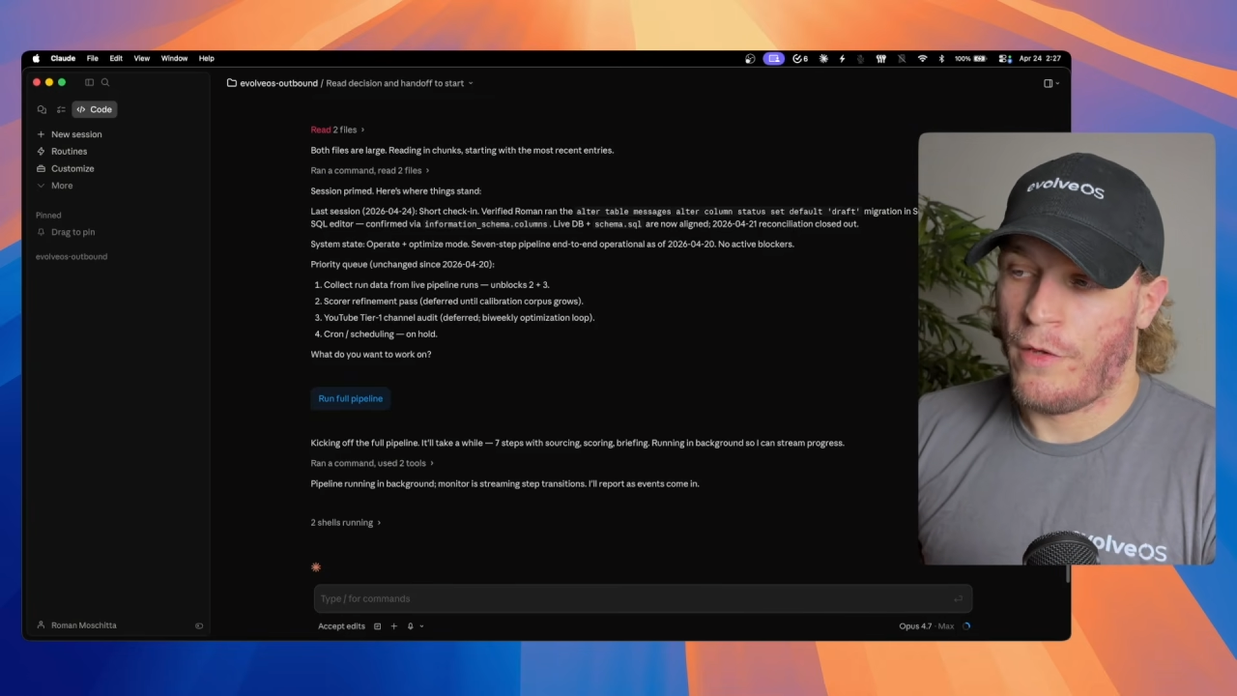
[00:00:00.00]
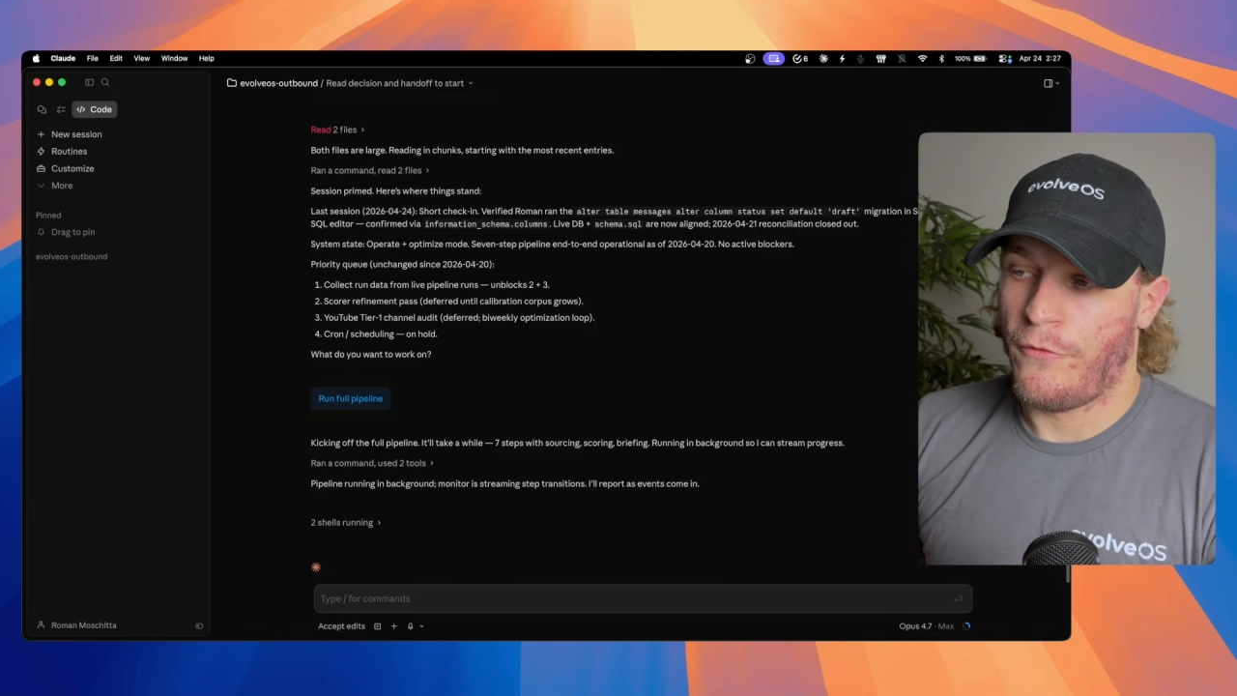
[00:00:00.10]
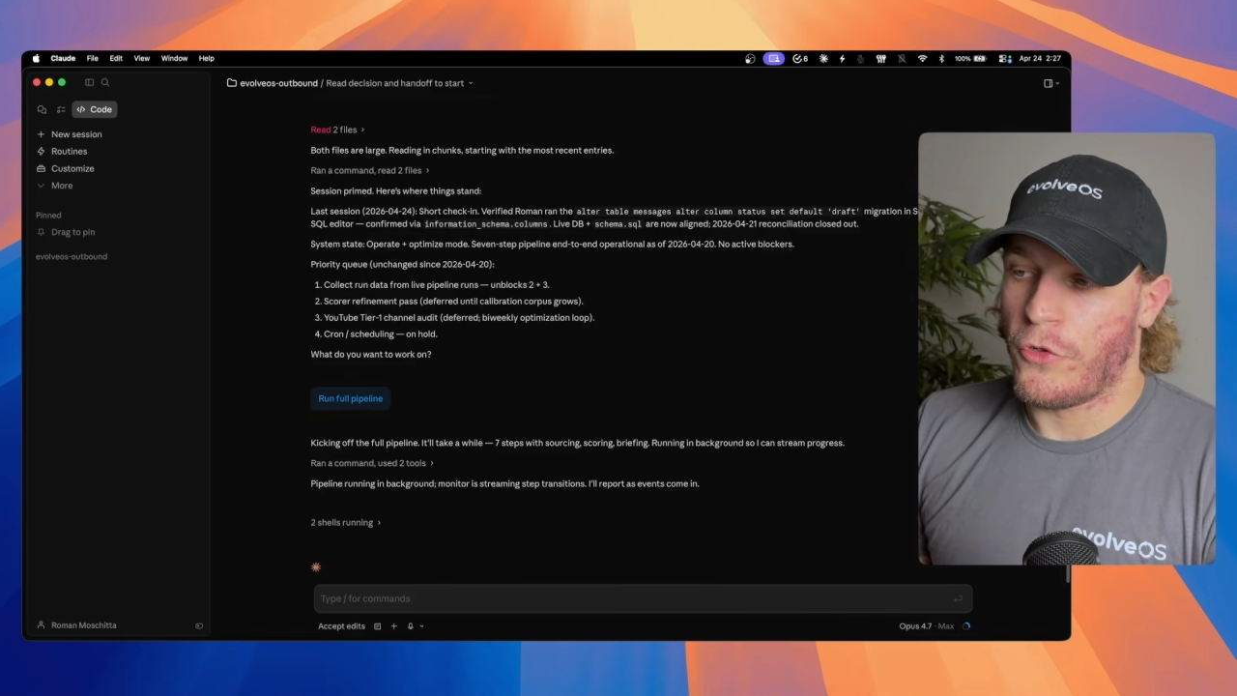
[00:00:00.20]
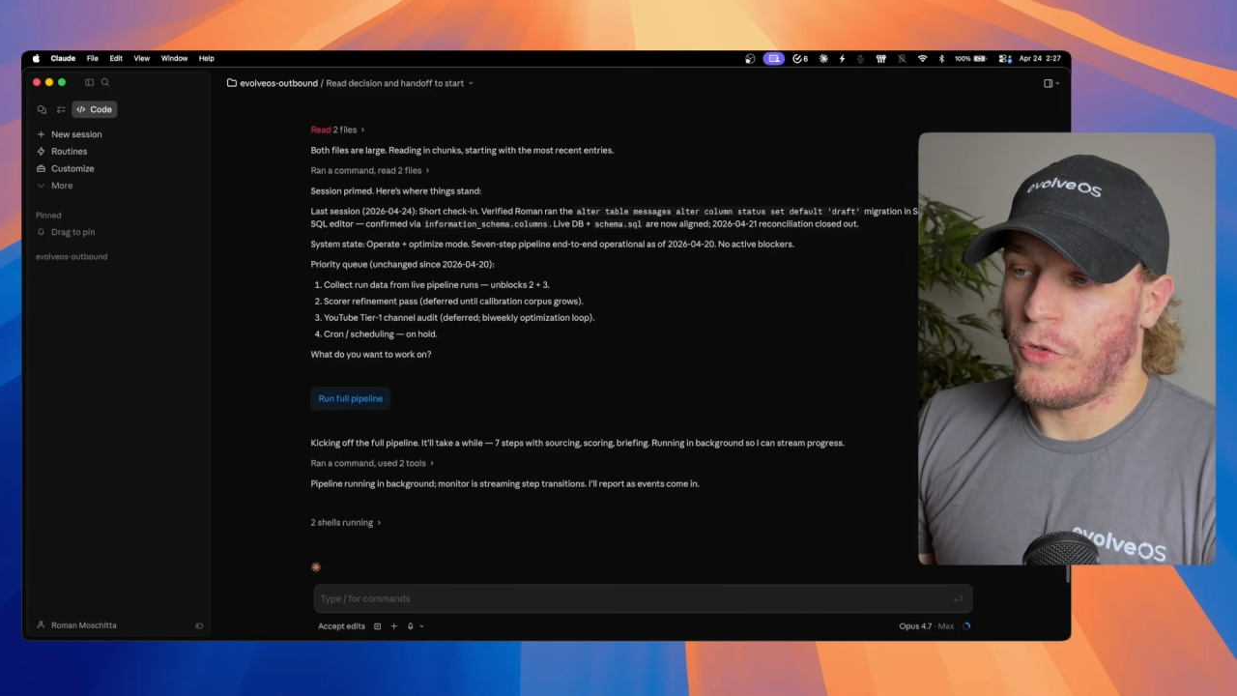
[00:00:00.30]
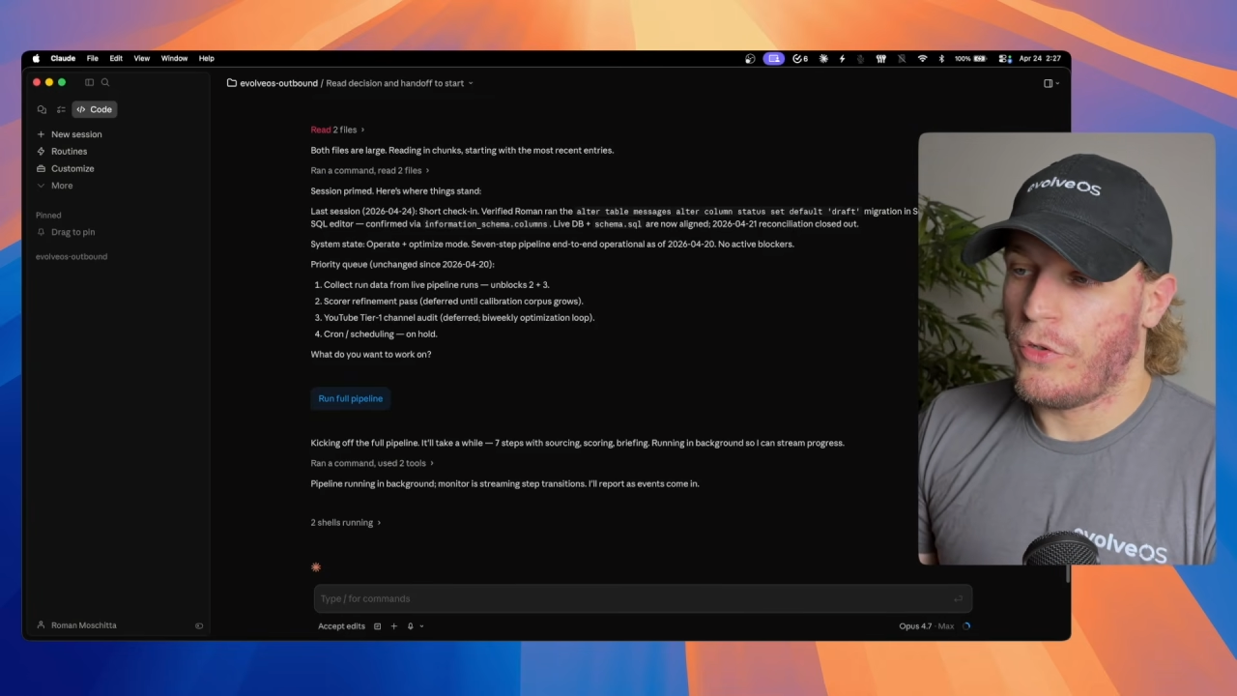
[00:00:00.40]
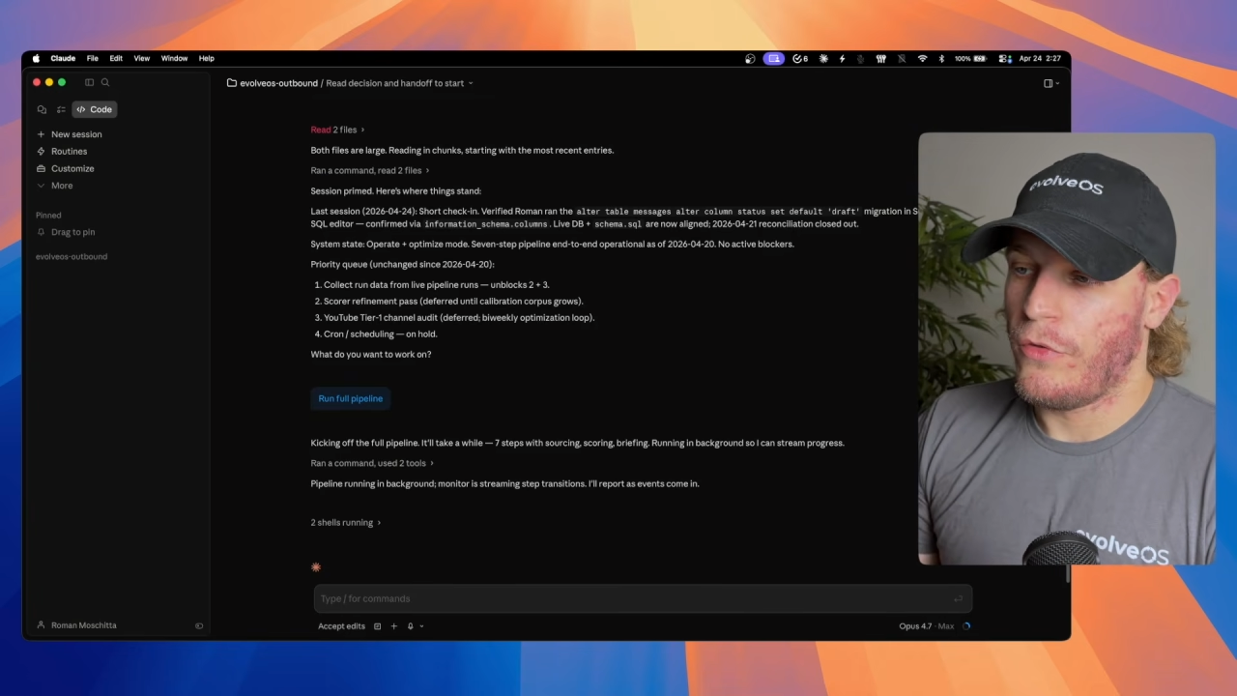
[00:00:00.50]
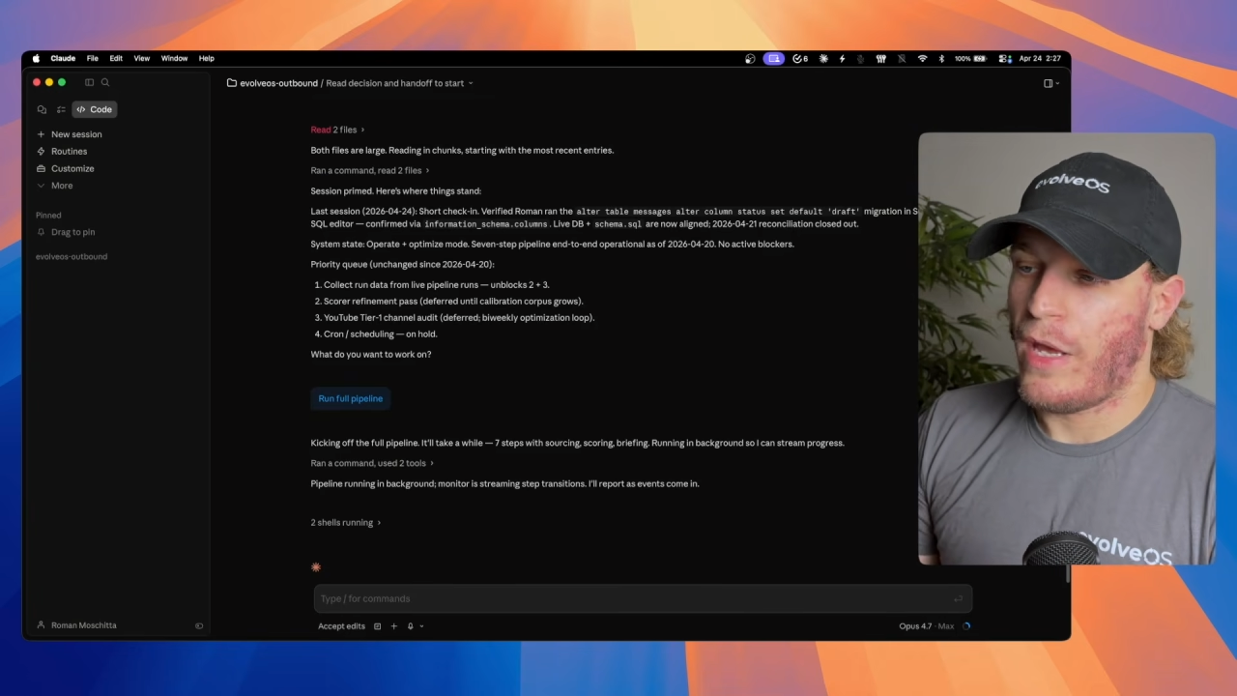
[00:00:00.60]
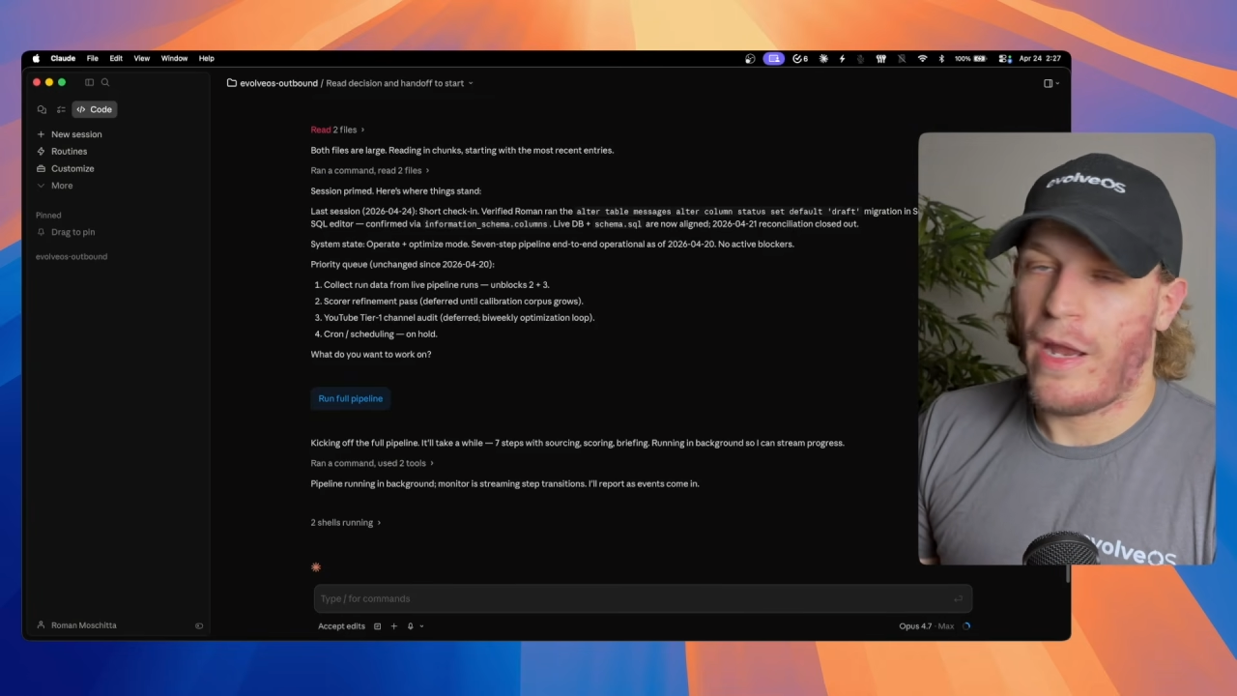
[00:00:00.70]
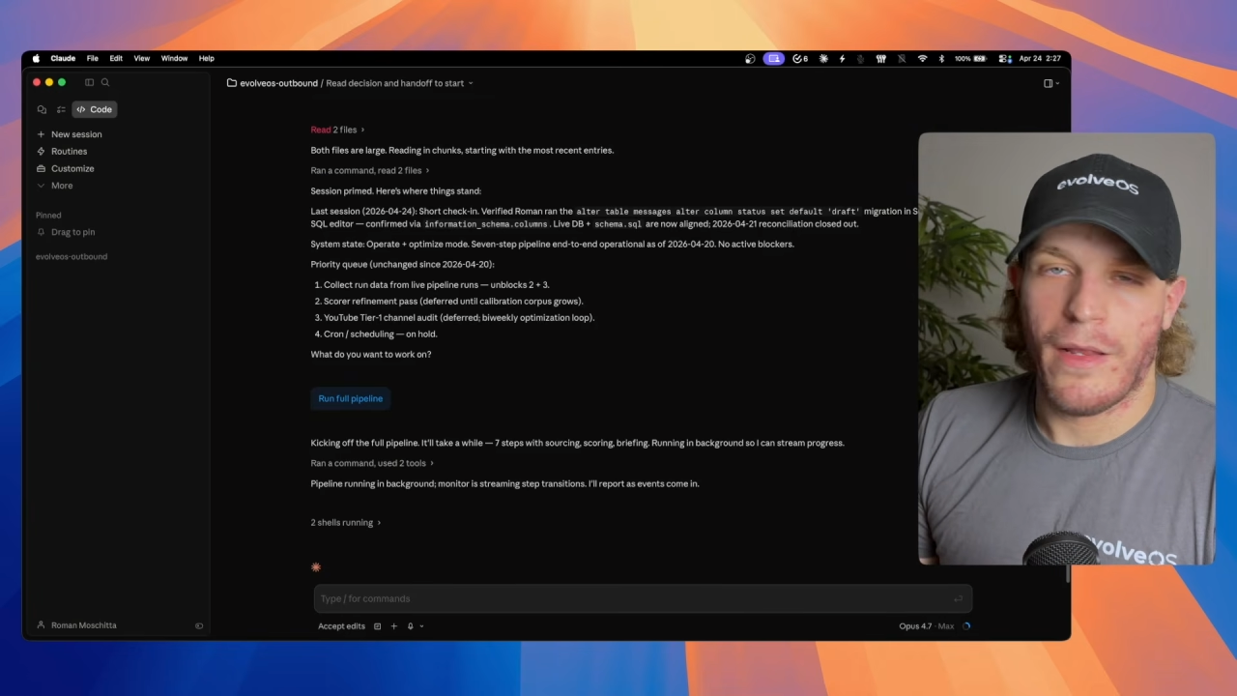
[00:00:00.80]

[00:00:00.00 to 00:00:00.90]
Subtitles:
for you to do that.